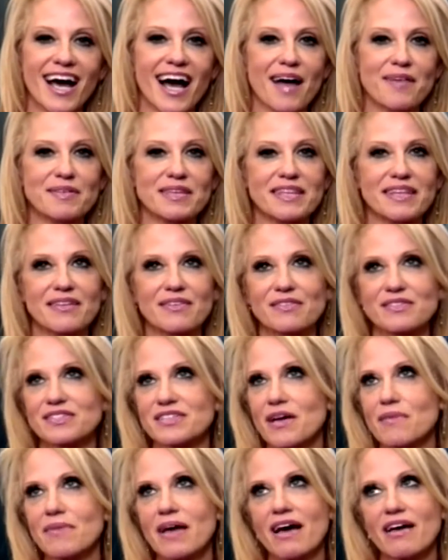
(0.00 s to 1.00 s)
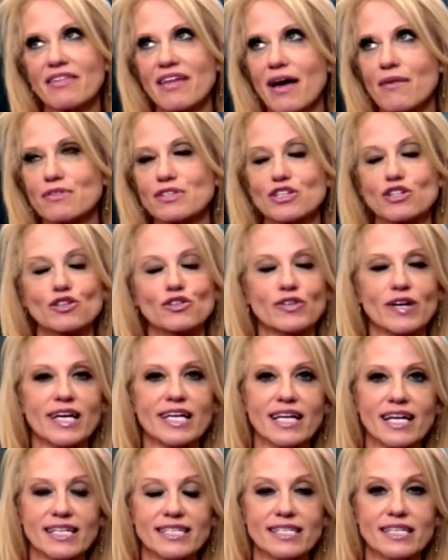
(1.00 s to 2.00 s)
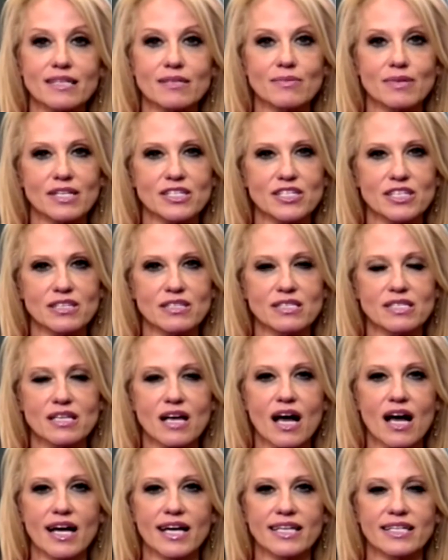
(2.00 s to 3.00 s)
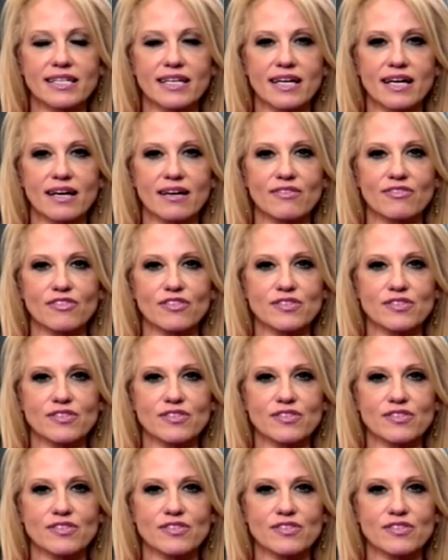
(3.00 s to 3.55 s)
I mean, somehow that was a great idea by Jill Stein uh,